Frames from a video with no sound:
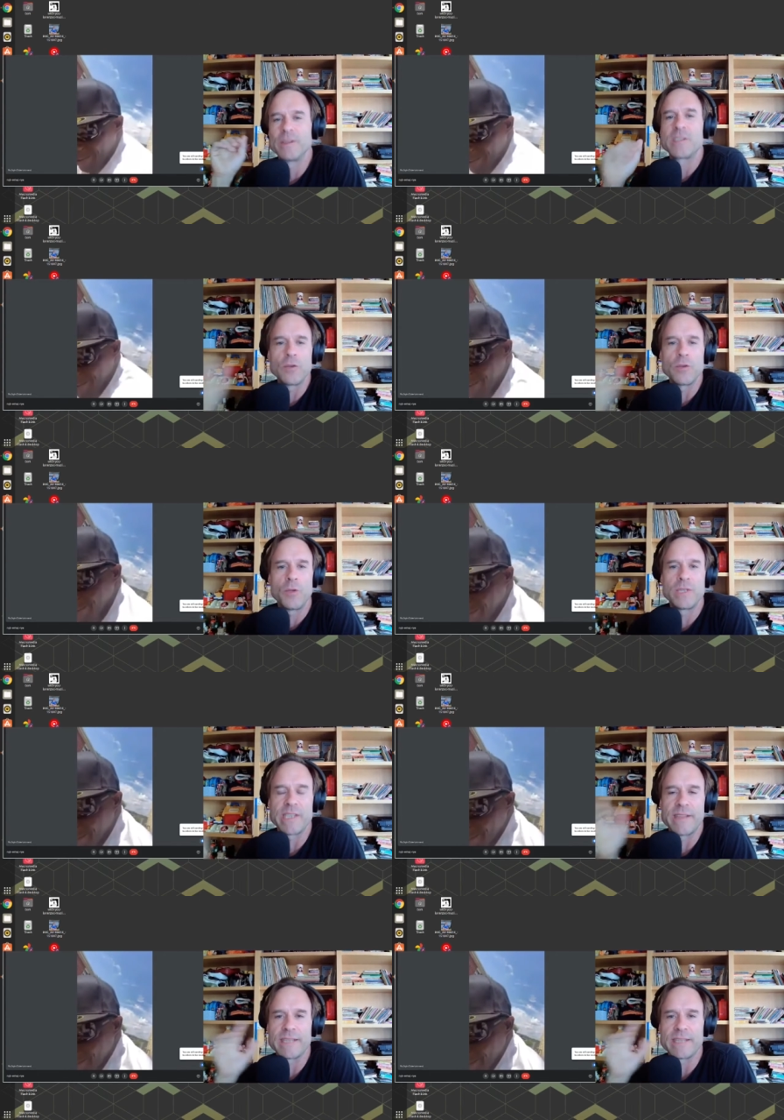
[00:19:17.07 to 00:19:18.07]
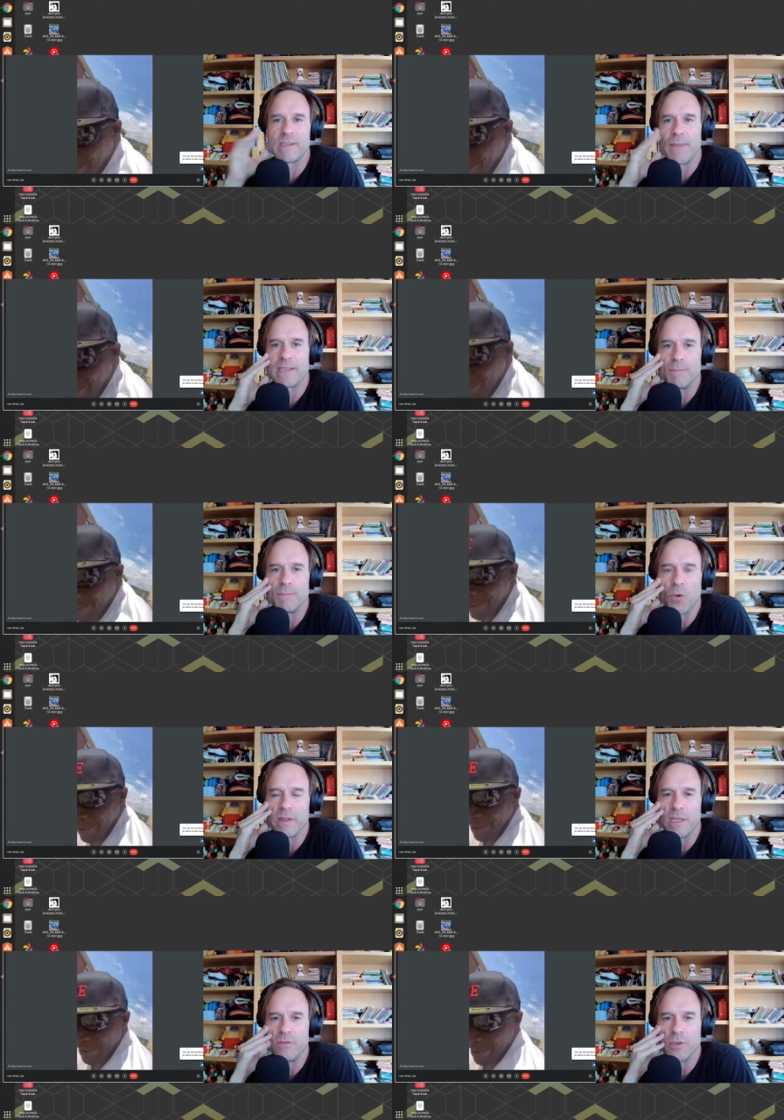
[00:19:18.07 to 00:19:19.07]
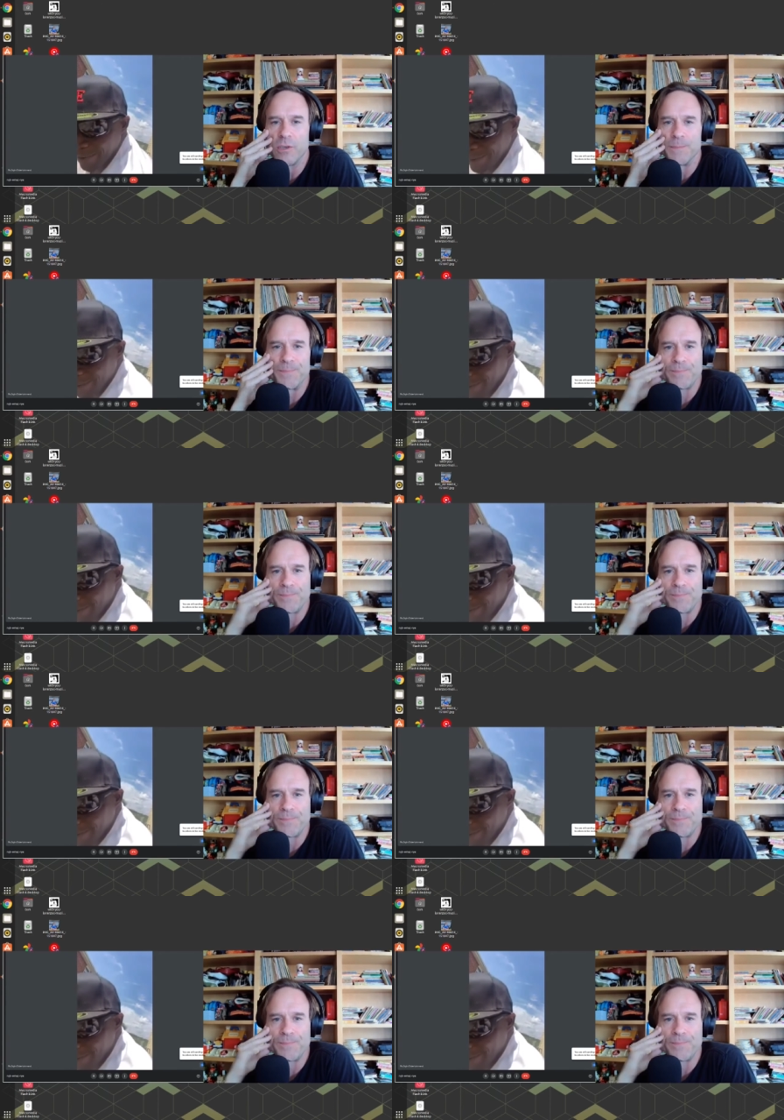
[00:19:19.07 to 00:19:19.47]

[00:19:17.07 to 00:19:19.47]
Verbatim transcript: so you would say that's the method more that you do.